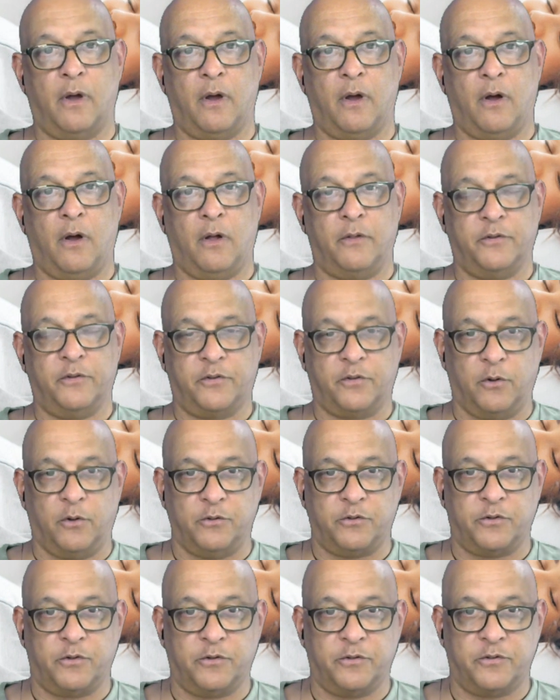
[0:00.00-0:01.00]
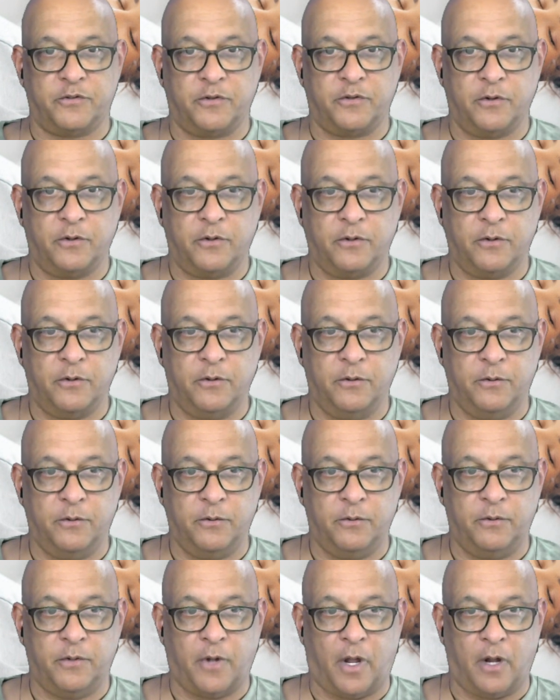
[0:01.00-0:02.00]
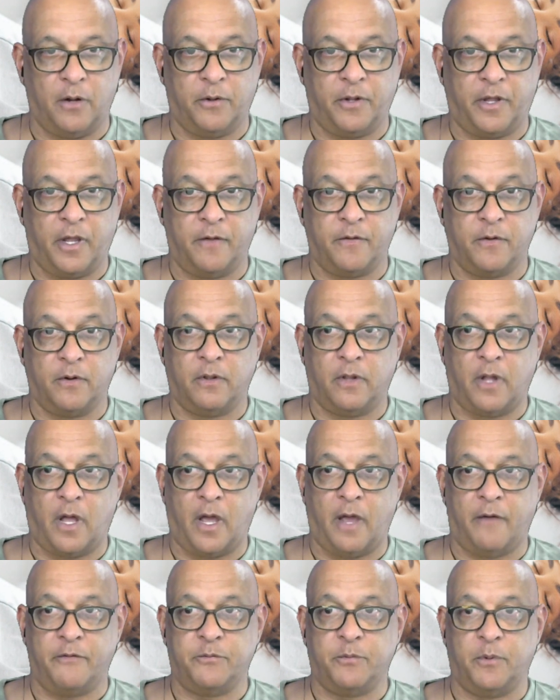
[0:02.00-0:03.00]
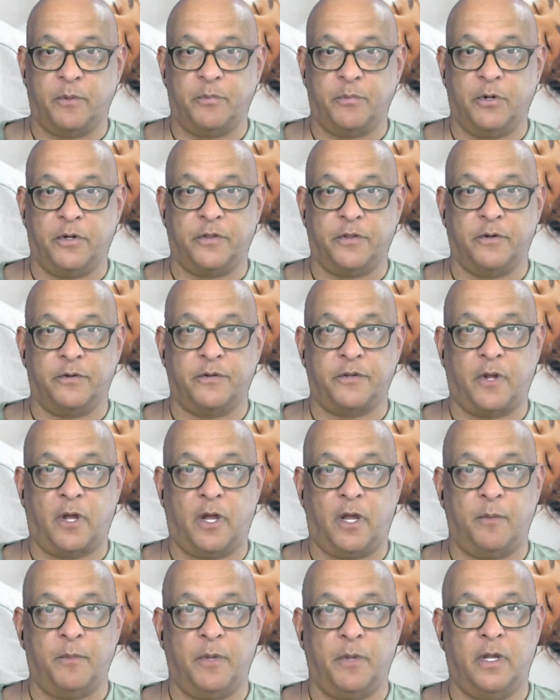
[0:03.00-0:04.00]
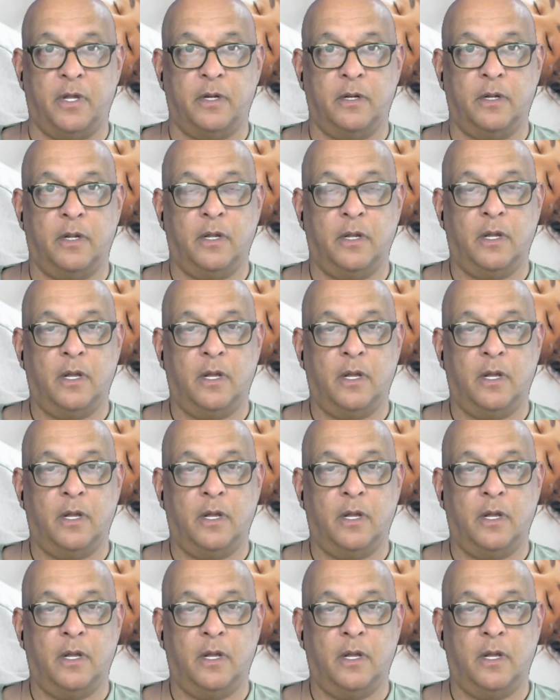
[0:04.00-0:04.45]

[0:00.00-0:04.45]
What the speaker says: all the soldiers who not only gave their lives, but put their time in